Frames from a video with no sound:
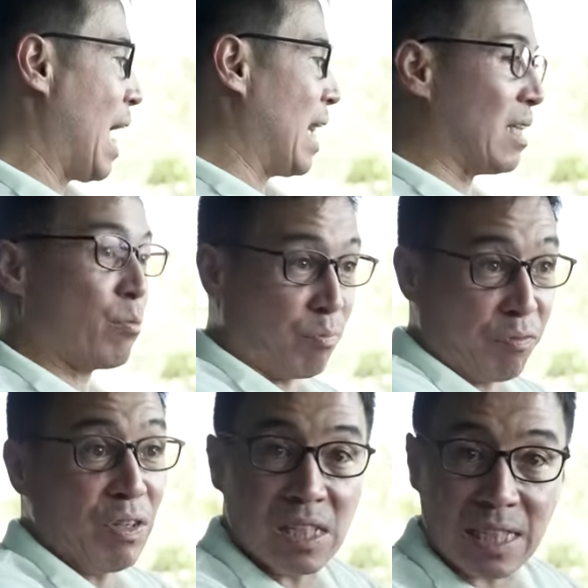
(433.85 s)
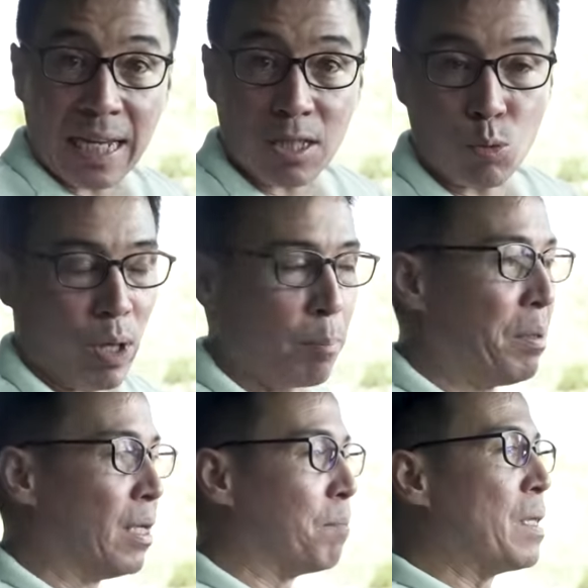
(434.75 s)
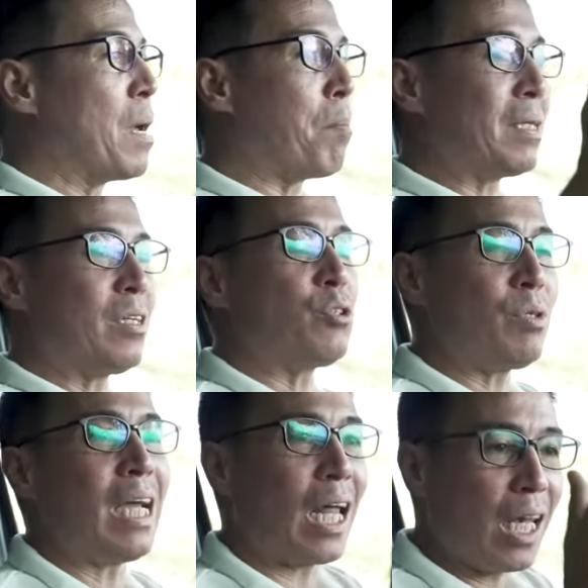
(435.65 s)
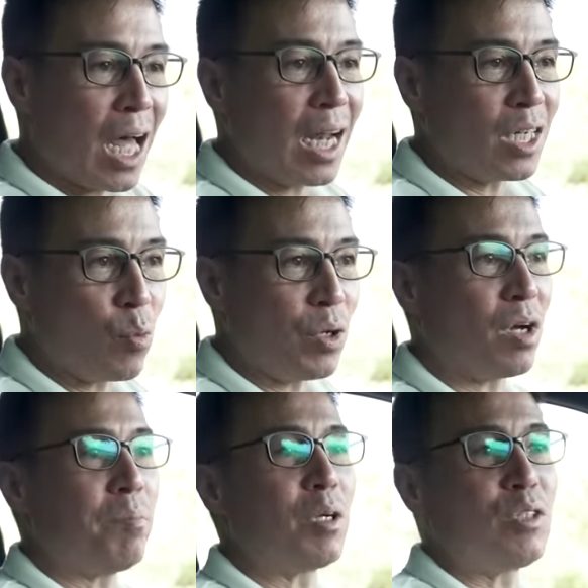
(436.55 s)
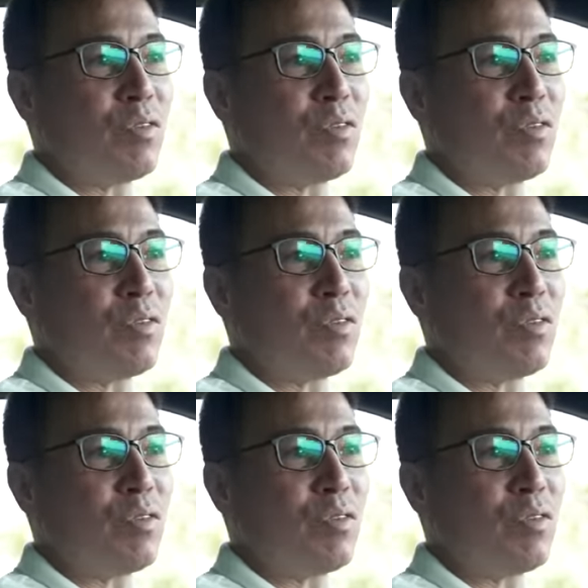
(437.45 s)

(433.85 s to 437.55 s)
and it feels like it's well built. But there's really a lot going on because